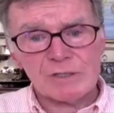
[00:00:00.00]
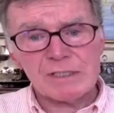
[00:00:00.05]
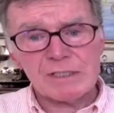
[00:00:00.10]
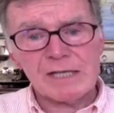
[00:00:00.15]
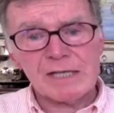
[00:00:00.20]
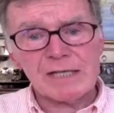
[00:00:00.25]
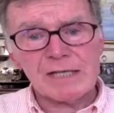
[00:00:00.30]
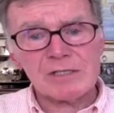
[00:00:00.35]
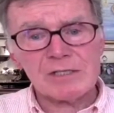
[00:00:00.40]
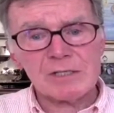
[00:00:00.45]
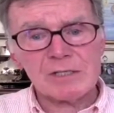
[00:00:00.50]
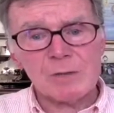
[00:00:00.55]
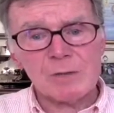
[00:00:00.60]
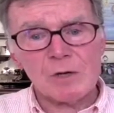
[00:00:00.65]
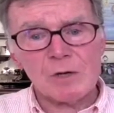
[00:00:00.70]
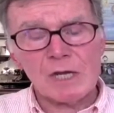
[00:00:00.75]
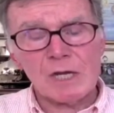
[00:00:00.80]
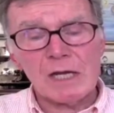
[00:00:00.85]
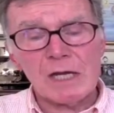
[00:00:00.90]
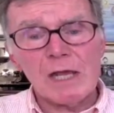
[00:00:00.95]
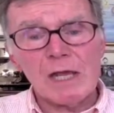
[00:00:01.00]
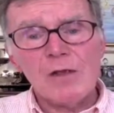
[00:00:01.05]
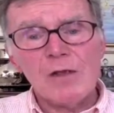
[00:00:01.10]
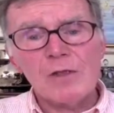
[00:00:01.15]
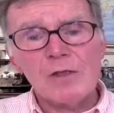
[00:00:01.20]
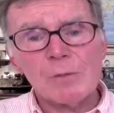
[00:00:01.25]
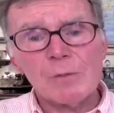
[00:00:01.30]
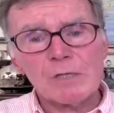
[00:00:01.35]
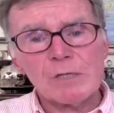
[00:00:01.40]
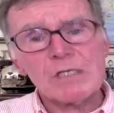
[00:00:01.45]
The testimony,
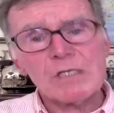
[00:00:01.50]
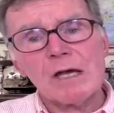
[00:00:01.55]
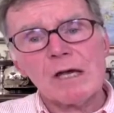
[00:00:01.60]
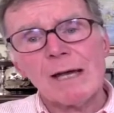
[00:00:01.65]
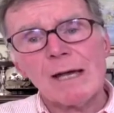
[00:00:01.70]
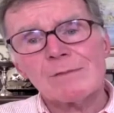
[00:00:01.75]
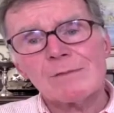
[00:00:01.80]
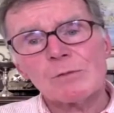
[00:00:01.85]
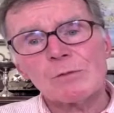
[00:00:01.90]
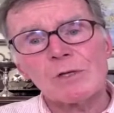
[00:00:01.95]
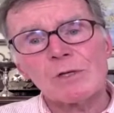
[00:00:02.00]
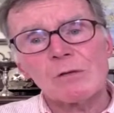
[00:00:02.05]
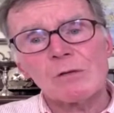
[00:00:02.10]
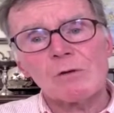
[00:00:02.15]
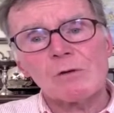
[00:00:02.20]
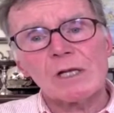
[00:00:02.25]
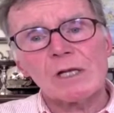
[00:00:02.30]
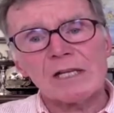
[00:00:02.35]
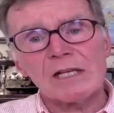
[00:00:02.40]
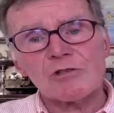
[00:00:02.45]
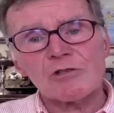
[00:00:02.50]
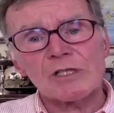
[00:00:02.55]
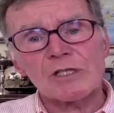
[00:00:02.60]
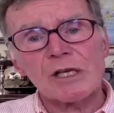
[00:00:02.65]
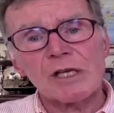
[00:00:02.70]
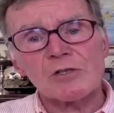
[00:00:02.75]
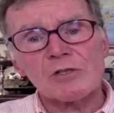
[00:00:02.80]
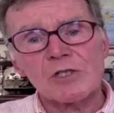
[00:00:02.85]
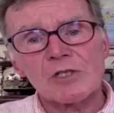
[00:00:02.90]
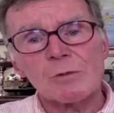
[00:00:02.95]
there were times when there were
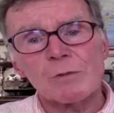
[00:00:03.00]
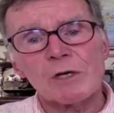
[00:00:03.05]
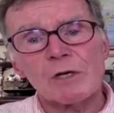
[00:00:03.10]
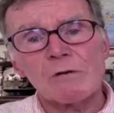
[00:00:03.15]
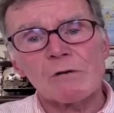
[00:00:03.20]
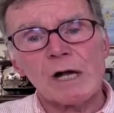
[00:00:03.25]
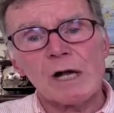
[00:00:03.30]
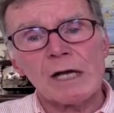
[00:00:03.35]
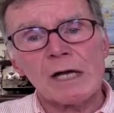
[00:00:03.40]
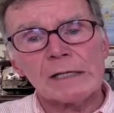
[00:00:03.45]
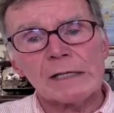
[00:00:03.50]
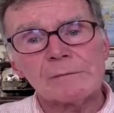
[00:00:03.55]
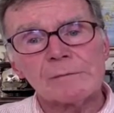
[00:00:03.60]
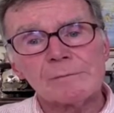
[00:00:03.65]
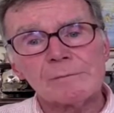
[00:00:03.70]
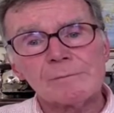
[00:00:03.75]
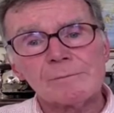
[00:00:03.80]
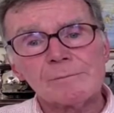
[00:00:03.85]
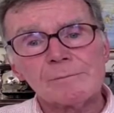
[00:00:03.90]
legislators who were crying.